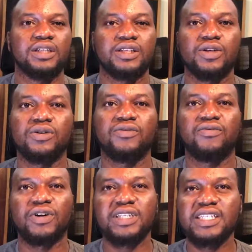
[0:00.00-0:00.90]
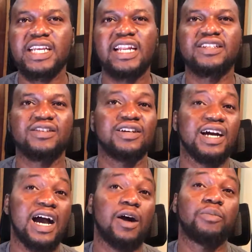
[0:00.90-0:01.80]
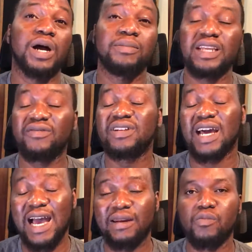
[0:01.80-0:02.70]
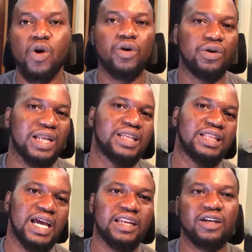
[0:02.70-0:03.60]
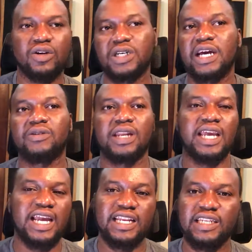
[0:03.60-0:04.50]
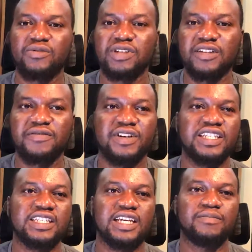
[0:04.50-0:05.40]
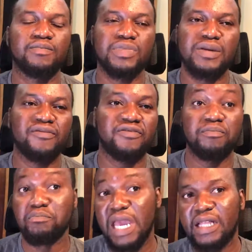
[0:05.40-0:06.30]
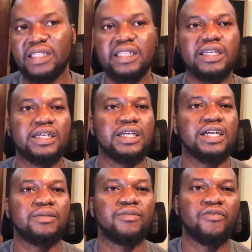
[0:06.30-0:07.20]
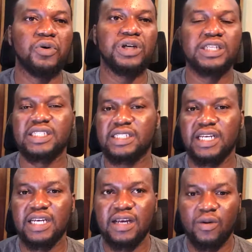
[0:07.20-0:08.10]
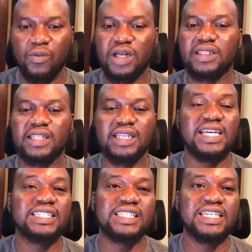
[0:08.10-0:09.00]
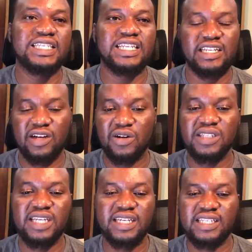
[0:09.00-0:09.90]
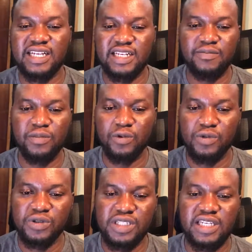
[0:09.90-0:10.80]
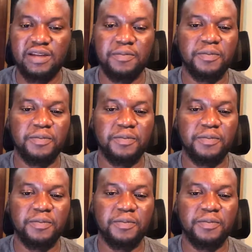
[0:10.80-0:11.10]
So for this kind of song, I'll probably even add more rather than cut out like I did with the first male vocalist. Well, let's listen in context and then we'll see.